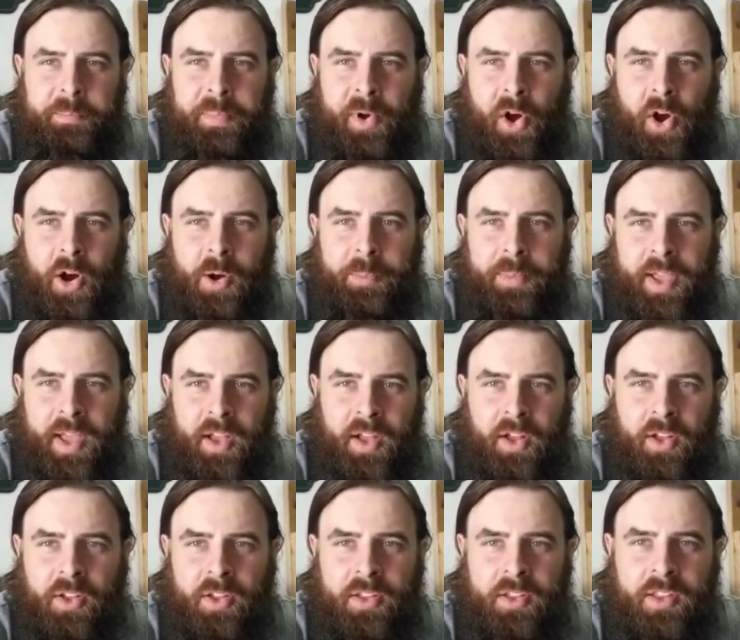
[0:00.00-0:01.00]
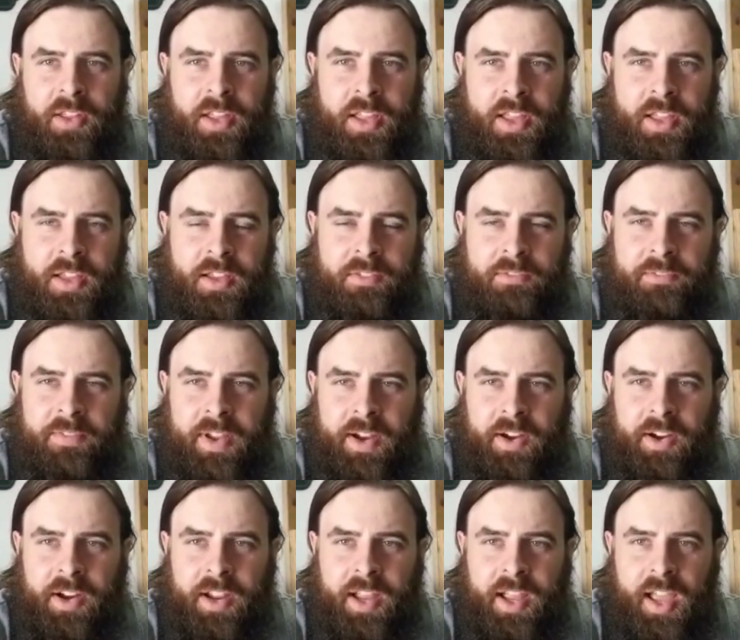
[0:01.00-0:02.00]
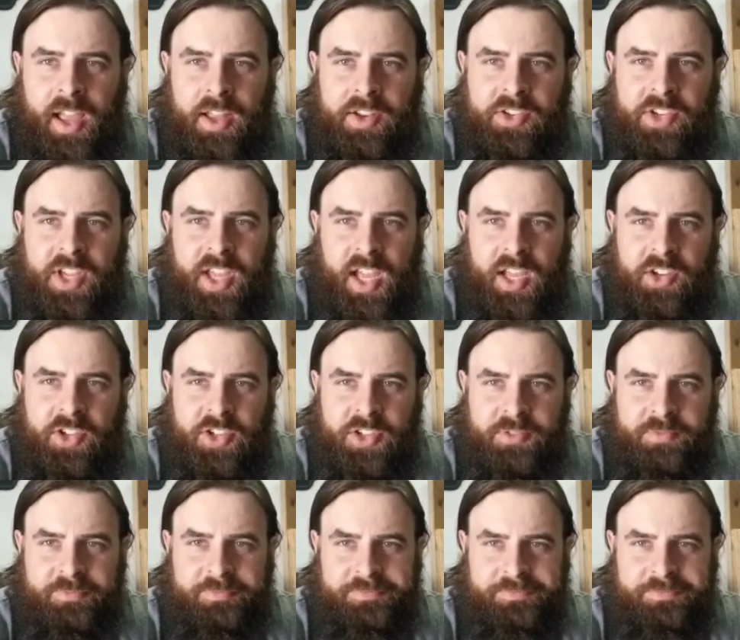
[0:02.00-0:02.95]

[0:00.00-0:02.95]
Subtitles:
barbell varying education.